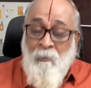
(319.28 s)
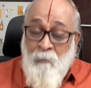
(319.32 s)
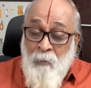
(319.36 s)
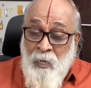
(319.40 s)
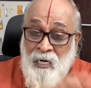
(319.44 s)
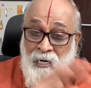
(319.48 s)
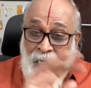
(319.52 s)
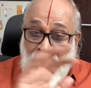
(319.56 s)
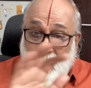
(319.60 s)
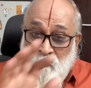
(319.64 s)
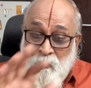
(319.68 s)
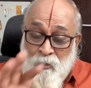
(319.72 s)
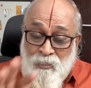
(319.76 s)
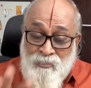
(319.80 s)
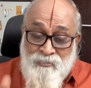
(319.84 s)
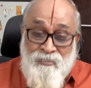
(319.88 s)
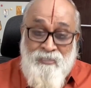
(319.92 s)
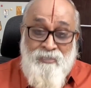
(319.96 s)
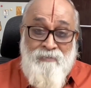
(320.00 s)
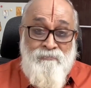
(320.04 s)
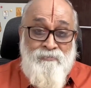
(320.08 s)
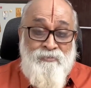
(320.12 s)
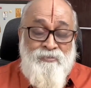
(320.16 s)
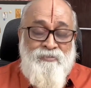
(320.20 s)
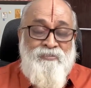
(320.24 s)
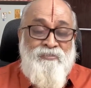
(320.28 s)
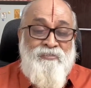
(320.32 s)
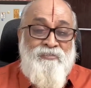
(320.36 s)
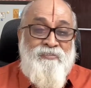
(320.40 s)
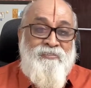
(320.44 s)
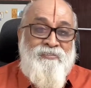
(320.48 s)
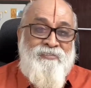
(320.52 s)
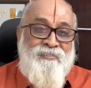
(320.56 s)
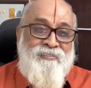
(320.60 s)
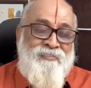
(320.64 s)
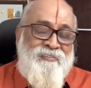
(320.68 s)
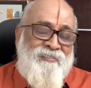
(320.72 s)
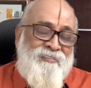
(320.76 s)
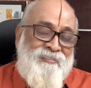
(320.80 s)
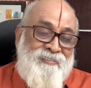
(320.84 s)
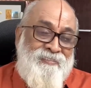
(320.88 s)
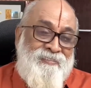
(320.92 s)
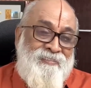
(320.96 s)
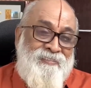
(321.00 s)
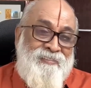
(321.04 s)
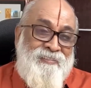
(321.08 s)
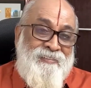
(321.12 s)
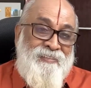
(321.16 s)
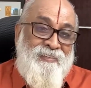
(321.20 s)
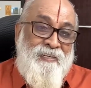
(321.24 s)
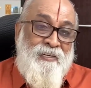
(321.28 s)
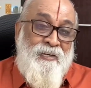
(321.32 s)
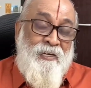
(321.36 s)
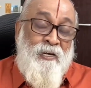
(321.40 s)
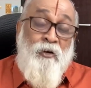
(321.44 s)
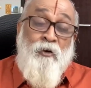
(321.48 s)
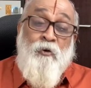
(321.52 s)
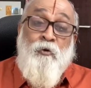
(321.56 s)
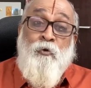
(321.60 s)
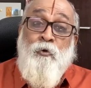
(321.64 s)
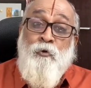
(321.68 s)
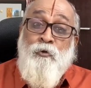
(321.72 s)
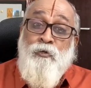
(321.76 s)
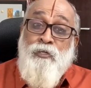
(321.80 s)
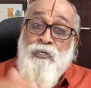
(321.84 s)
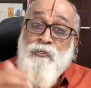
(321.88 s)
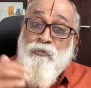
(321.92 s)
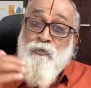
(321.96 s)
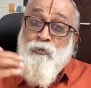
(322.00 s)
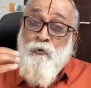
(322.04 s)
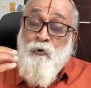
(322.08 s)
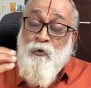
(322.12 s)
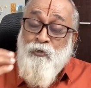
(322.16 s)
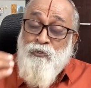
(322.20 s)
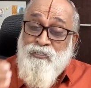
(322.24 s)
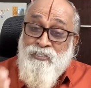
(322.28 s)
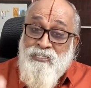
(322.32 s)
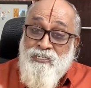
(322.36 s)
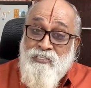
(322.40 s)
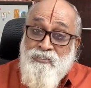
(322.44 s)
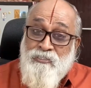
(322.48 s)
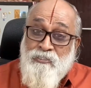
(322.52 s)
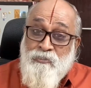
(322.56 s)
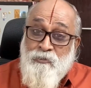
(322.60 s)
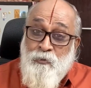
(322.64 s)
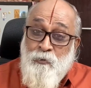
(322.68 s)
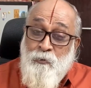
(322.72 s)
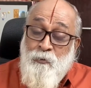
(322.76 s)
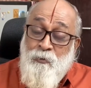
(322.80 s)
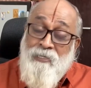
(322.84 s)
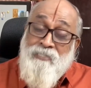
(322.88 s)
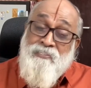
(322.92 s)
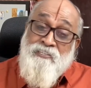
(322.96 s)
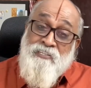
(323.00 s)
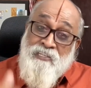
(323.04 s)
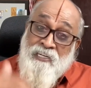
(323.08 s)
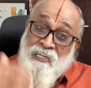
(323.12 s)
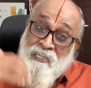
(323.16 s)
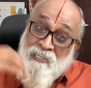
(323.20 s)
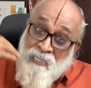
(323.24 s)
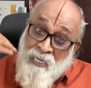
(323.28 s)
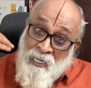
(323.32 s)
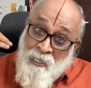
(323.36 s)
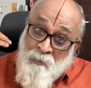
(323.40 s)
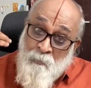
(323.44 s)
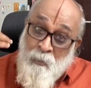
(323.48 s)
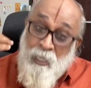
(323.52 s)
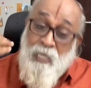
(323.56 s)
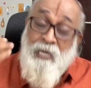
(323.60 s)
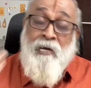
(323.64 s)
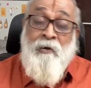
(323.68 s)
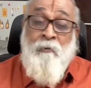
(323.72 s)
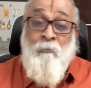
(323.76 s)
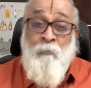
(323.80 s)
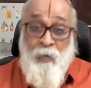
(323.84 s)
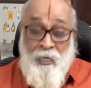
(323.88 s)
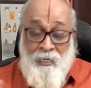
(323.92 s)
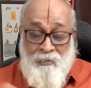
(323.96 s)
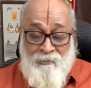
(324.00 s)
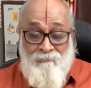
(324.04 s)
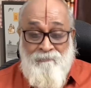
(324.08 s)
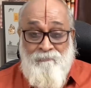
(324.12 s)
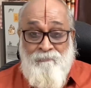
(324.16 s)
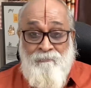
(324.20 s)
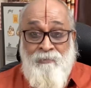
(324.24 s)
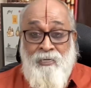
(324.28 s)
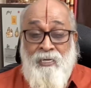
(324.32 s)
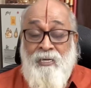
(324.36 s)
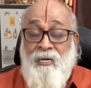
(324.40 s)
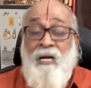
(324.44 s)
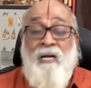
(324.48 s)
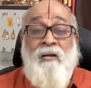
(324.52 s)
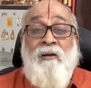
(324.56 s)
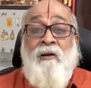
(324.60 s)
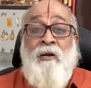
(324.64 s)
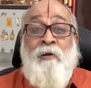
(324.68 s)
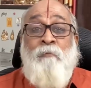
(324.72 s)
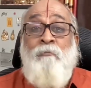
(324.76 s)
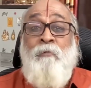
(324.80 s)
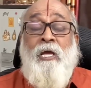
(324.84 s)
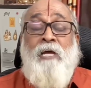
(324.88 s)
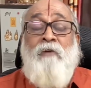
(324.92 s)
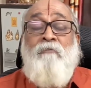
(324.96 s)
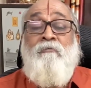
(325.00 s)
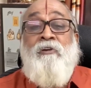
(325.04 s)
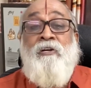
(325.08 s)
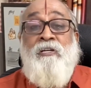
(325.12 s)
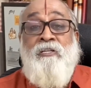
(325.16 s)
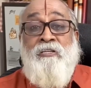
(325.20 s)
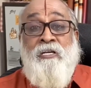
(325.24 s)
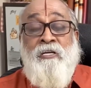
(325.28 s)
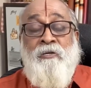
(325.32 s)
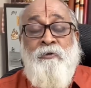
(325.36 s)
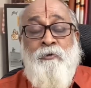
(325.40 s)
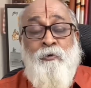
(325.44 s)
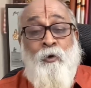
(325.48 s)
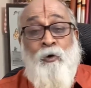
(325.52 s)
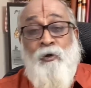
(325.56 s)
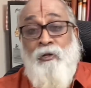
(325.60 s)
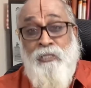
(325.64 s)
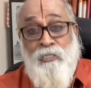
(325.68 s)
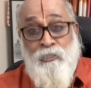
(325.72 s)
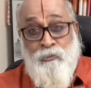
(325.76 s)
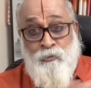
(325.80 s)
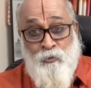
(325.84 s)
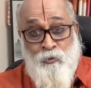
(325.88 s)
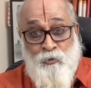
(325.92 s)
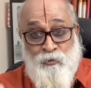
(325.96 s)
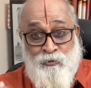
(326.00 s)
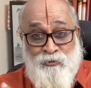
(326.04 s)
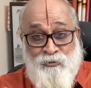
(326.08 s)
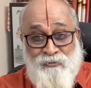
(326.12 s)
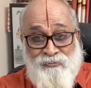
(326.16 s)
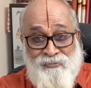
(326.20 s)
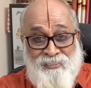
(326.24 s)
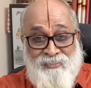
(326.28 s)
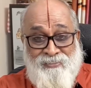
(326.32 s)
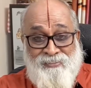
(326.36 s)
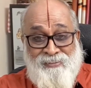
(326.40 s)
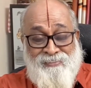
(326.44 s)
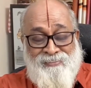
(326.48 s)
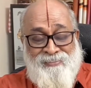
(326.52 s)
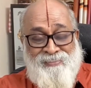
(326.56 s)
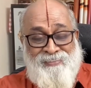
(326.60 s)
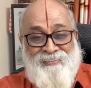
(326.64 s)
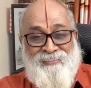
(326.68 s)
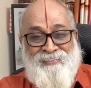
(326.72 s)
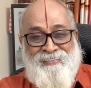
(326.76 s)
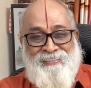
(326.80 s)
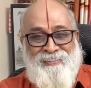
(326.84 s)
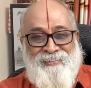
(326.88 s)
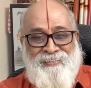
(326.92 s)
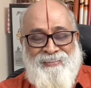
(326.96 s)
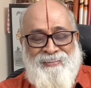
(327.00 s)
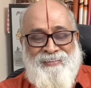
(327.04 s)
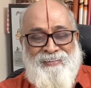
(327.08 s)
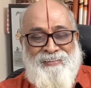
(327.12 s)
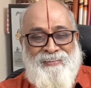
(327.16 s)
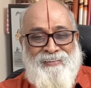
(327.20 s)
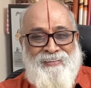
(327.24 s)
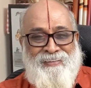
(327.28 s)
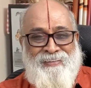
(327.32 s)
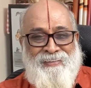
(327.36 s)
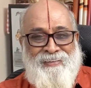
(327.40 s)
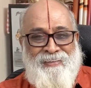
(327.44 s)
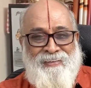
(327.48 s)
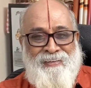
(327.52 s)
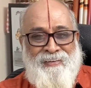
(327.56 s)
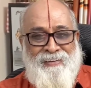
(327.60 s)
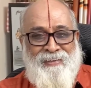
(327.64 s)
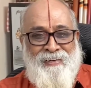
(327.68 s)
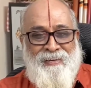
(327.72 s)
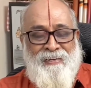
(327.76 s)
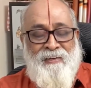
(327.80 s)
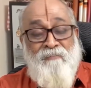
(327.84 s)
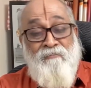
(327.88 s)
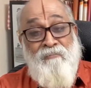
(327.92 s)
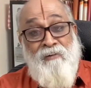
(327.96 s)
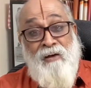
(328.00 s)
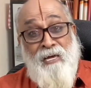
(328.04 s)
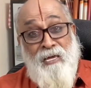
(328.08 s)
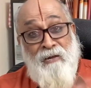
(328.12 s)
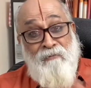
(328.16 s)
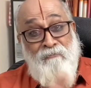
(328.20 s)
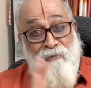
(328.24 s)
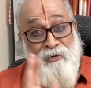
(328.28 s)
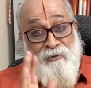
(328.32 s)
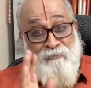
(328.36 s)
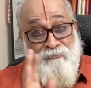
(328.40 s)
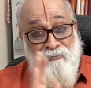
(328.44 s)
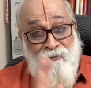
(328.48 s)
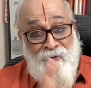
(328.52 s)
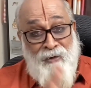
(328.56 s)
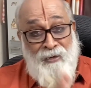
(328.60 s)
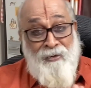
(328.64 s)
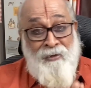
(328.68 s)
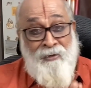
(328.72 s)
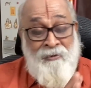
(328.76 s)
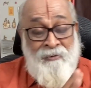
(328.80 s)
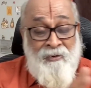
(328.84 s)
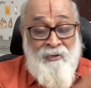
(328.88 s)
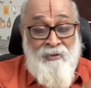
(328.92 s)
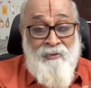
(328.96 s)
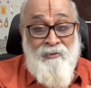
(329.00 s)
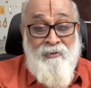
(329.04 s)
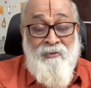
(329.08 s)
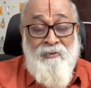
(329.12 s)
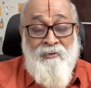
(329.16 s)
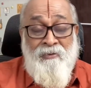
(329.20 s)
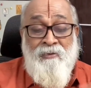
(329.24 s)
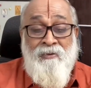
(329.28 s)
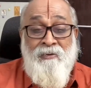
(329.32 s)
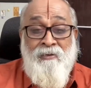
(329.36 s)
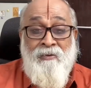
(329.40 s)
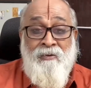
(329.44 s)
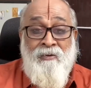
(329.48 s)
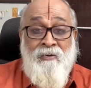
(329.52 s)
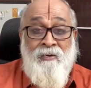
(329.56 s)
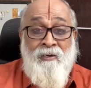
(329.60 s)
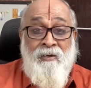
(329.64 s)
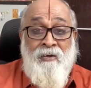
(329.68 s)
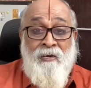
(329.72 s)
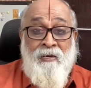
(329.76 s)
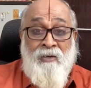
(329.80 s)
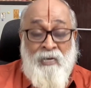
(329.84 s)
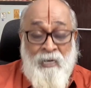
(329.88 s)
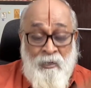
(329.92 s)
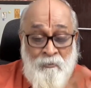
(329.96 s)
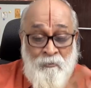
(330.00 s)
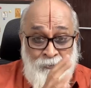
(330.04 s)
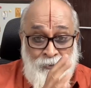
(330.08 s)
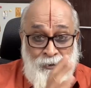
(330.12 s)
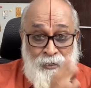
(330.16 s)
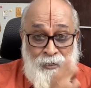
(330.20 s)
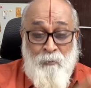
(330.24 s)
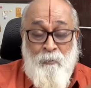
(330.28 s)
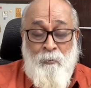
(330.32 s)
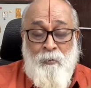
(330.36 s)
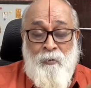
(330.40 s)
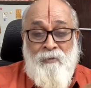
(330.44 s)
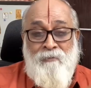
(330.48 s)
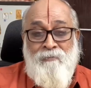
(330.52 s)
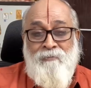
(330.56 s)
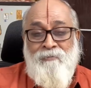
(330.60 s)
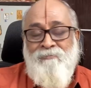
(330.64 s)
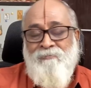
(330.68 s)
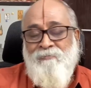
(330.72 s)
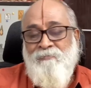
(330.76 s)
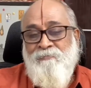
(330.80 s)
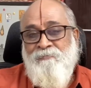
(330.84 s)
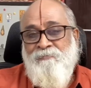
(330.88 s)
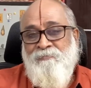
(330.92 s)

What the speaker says: among ourselves, to the sources to which it can be conveyed. We can't convey everything to all the sources. Where we find comfortable,